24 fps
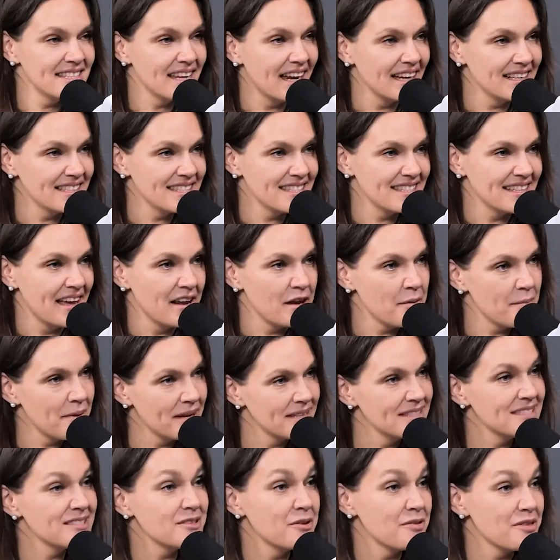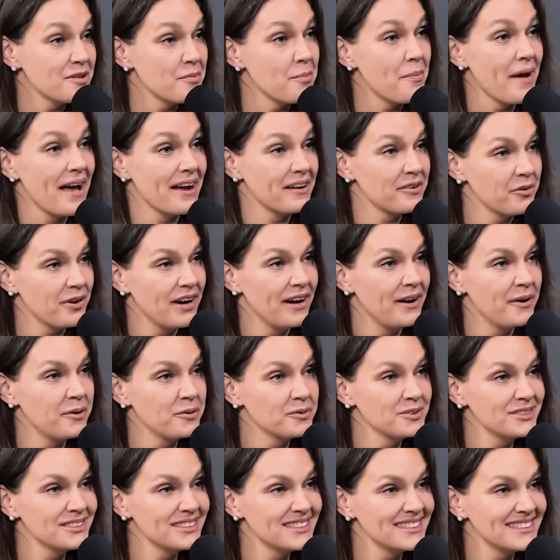nice elements on the
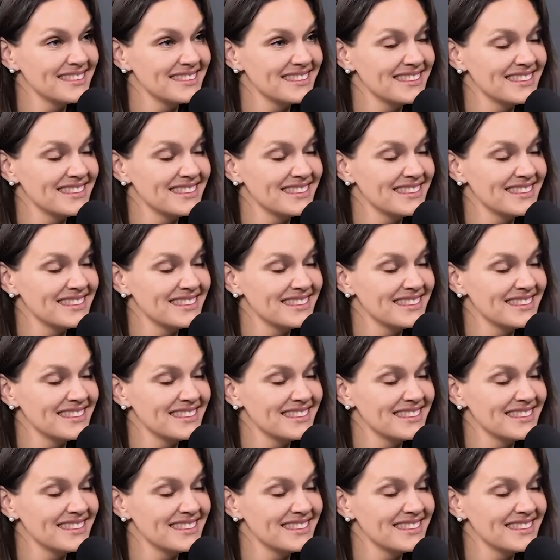background,